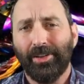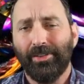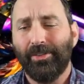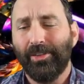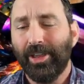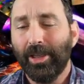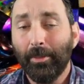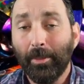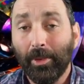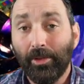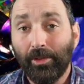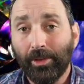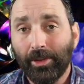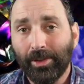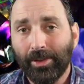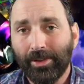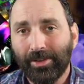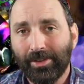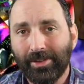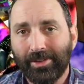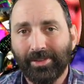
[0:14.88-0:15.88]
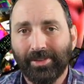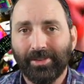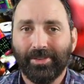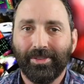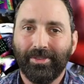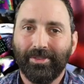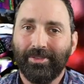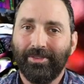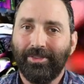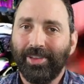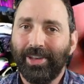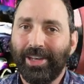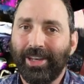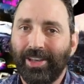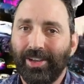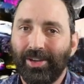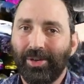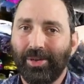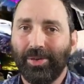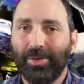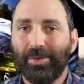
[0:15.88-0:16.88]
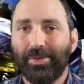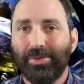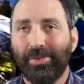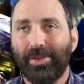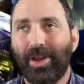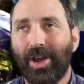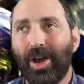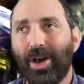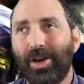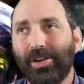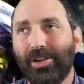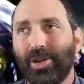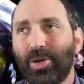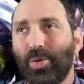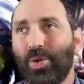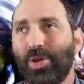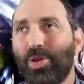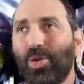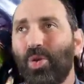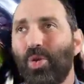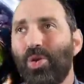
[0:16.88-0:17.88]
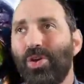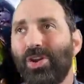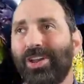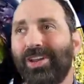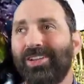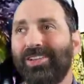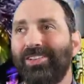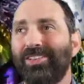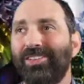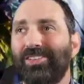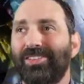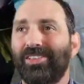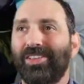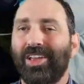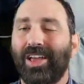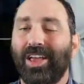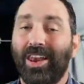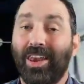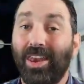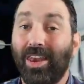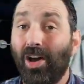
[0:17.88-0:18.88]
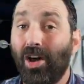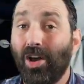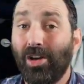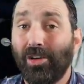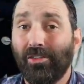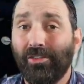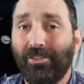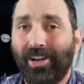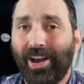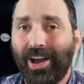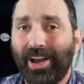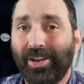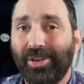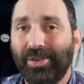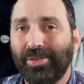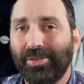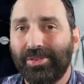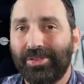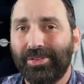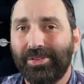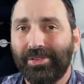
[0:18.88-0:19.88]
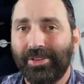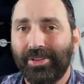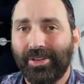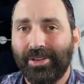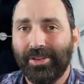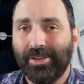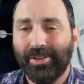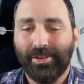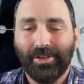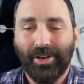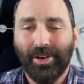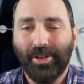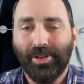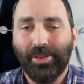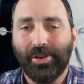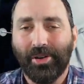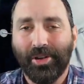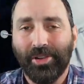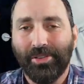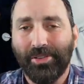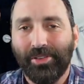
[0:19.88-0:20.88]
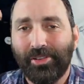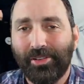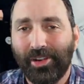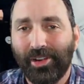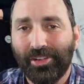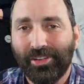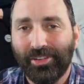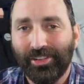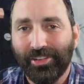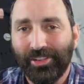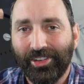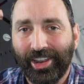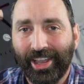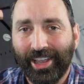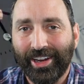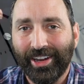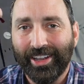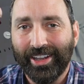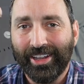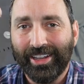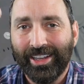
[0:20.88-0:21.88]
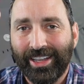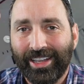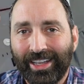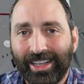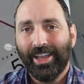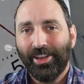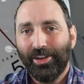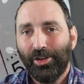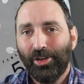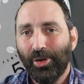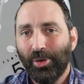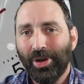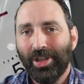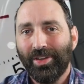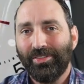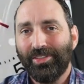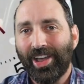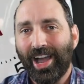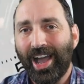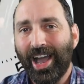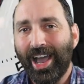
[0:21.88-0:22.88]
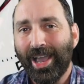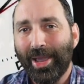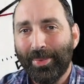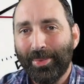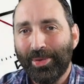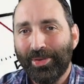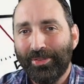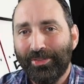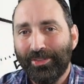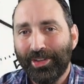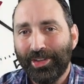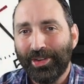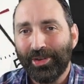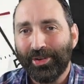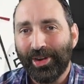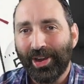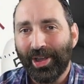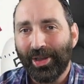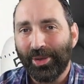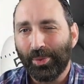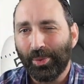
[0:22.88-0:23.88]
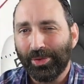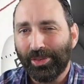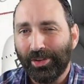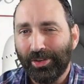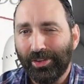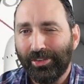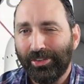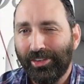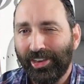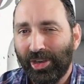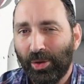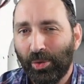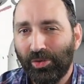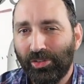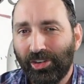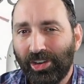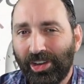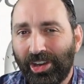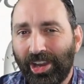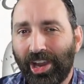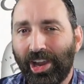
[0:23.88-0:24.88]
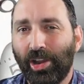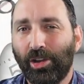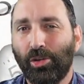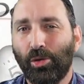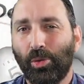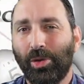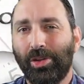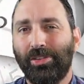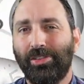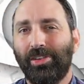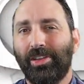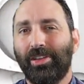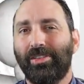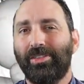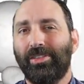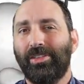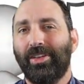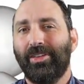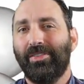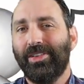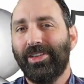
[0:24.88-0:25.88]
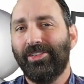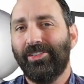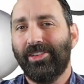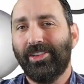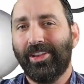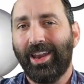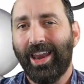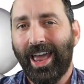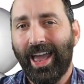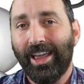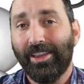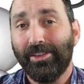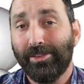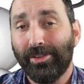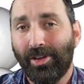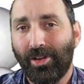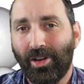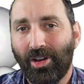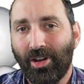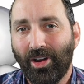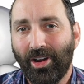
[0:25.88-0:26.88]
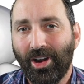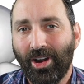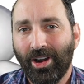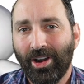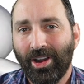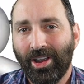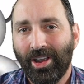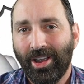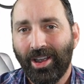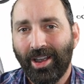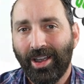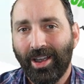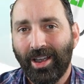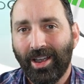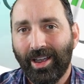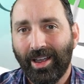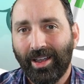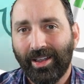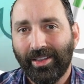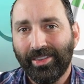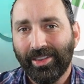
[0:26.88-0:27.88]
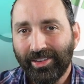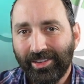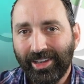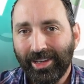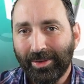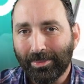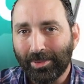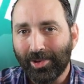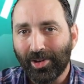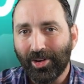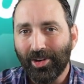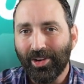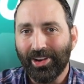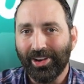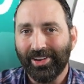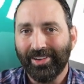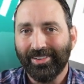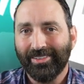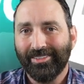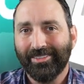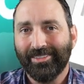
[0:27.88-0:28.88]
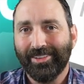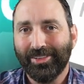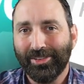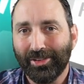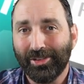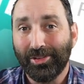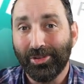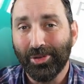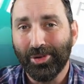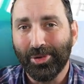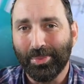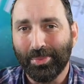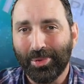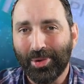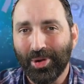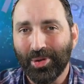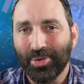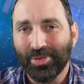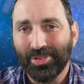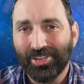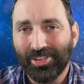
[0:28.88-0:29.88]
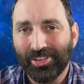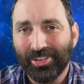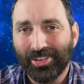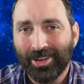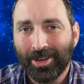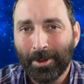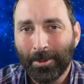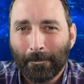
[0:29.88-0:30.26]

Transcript: of images, videos, audio recordings, log files, or other unstructured data, and you don't have time to figure out what the distinguishing characteristics of each class are? Then deep learning is a good approach.